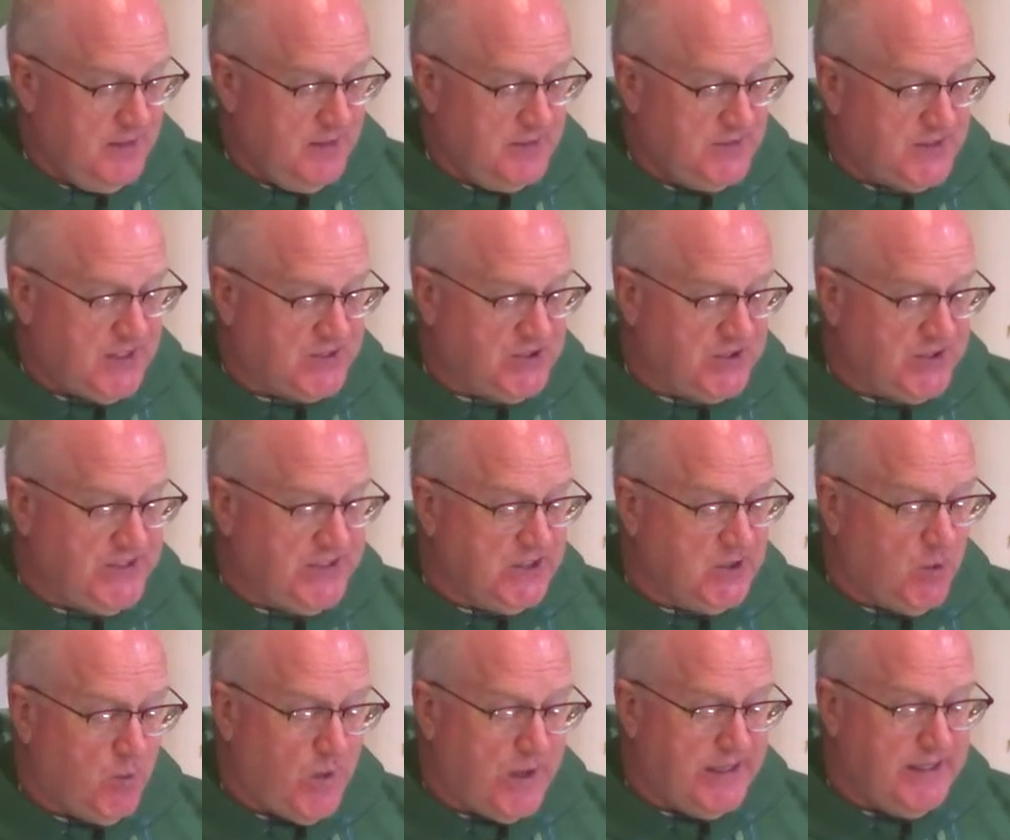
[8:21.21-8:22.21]
Such a
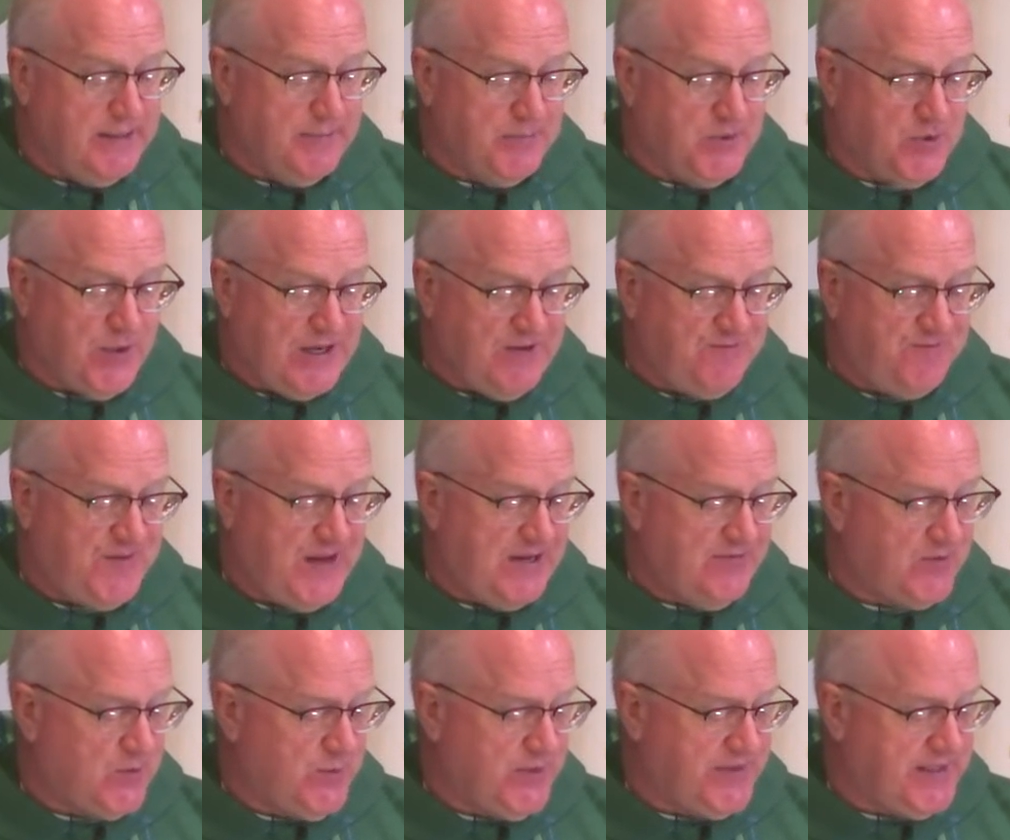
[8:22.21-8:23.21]
deal won him great
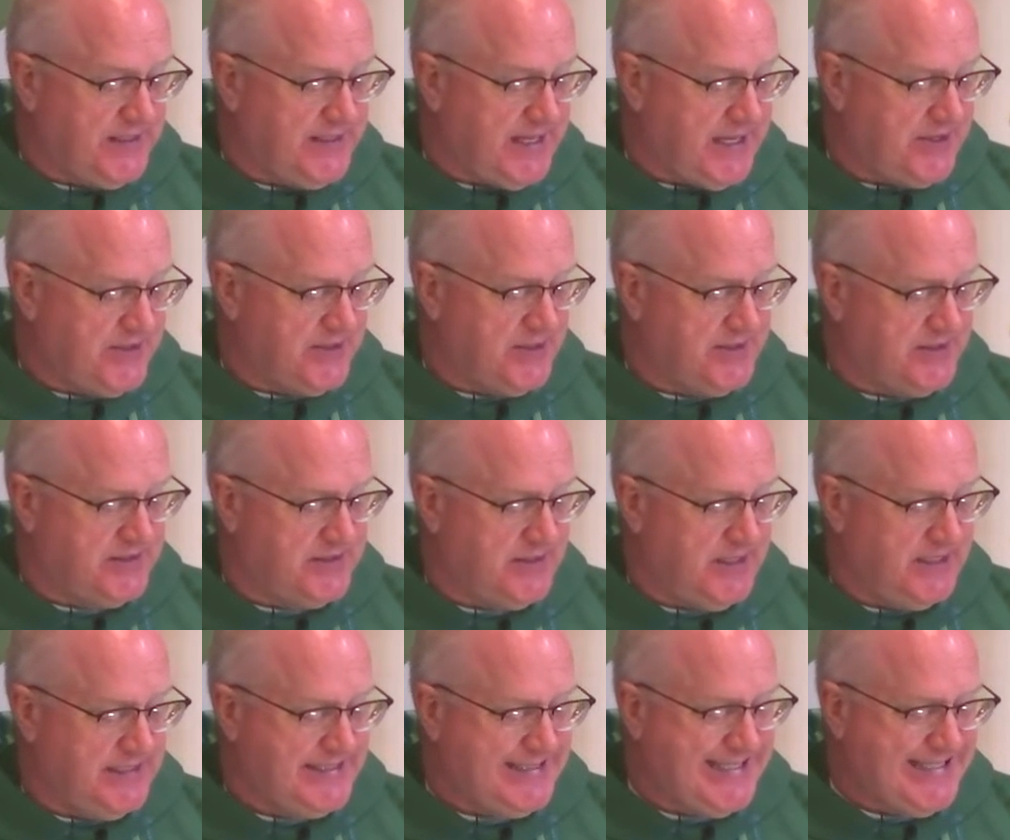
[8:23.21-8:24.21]
favor with the debtors,
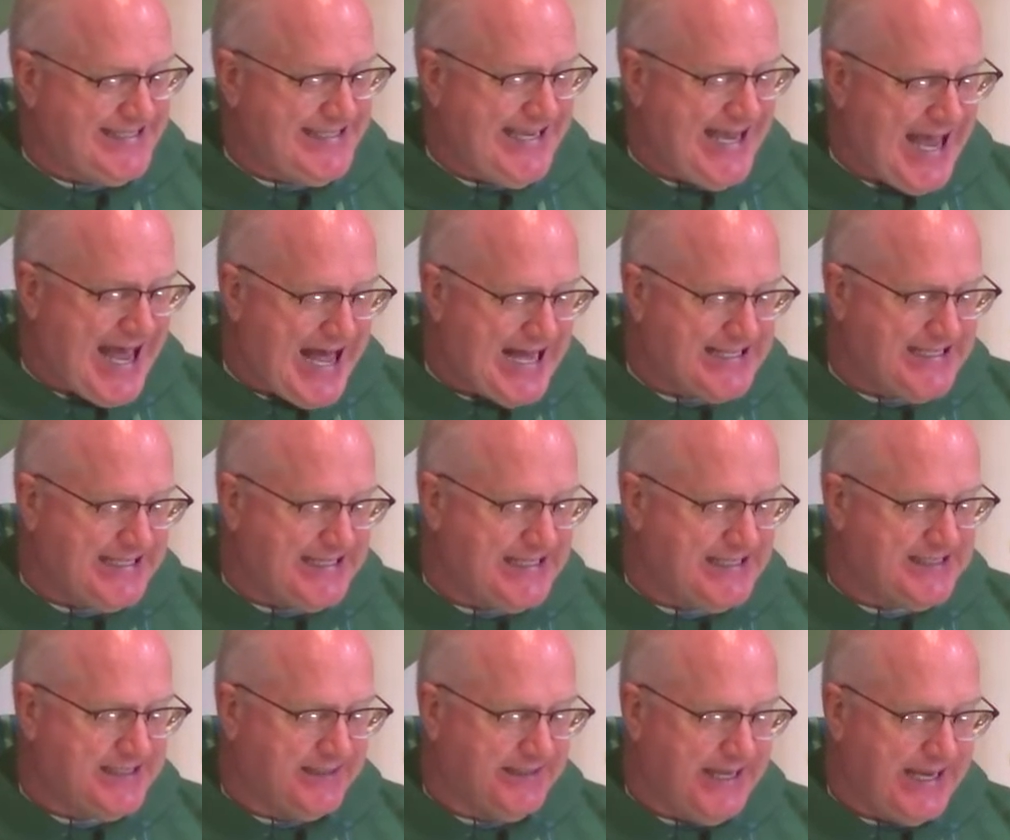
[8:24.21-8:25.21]
and since he acted
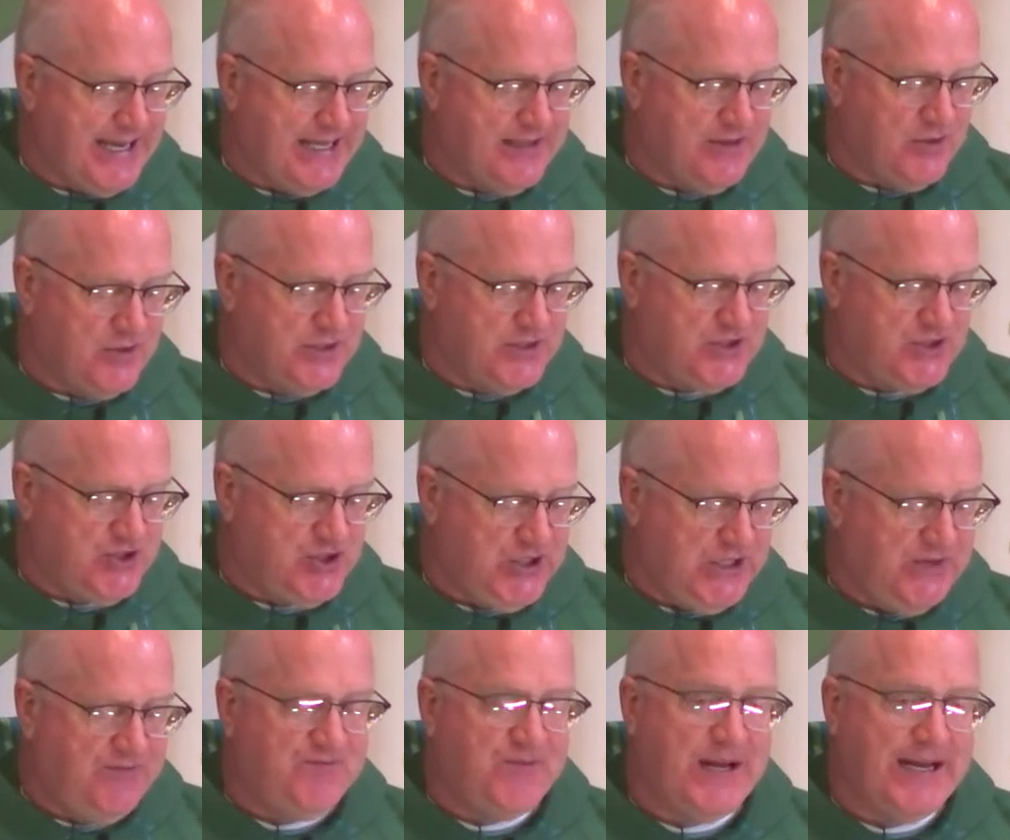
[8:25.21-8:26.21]
as the landlord's
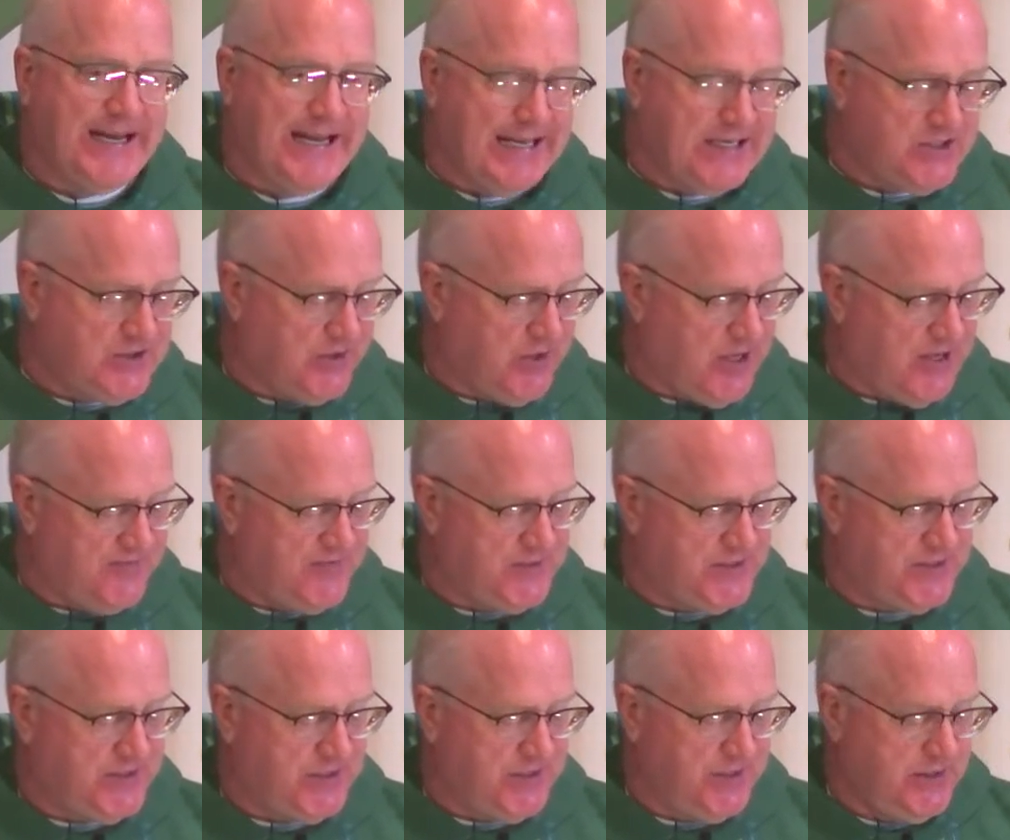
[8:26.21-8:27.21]
chief financial
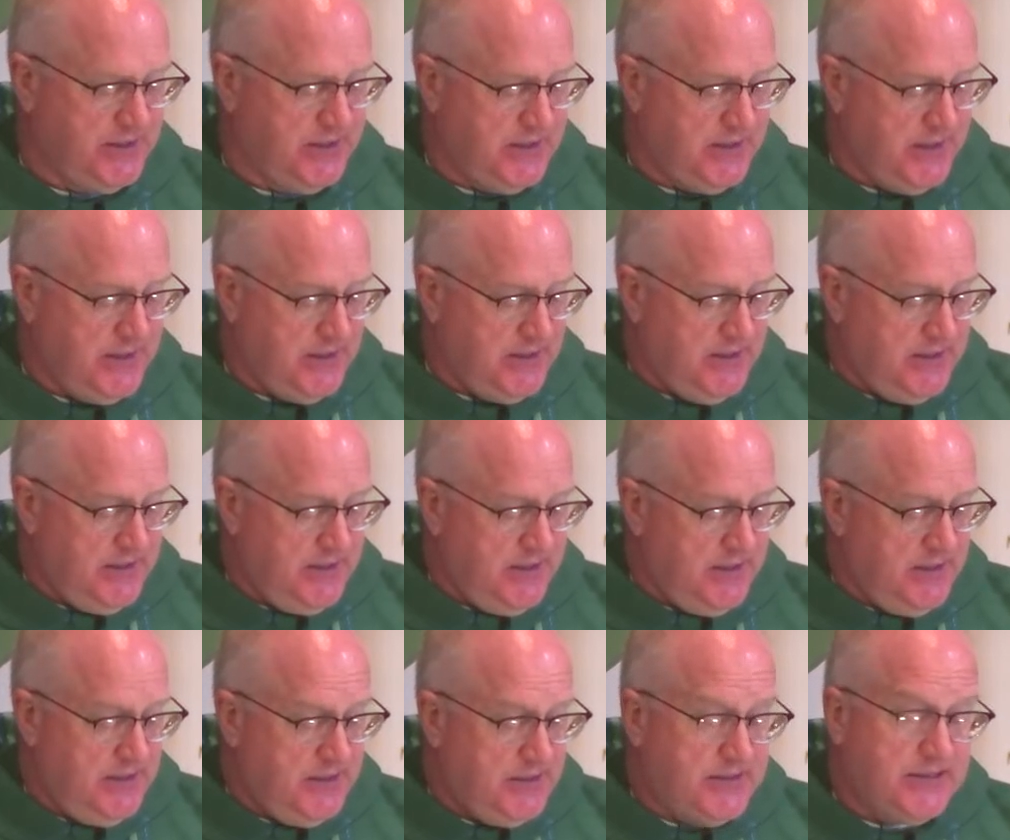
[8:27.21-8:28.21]
officer,
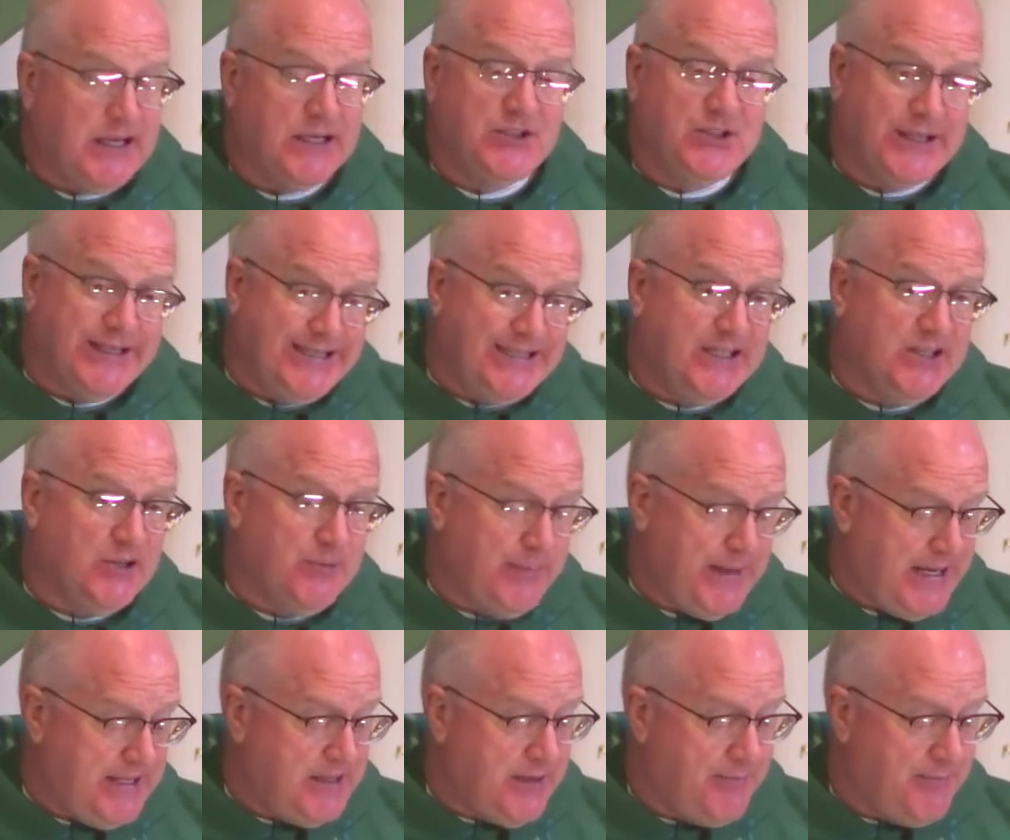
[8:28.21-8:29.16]
such a deal made the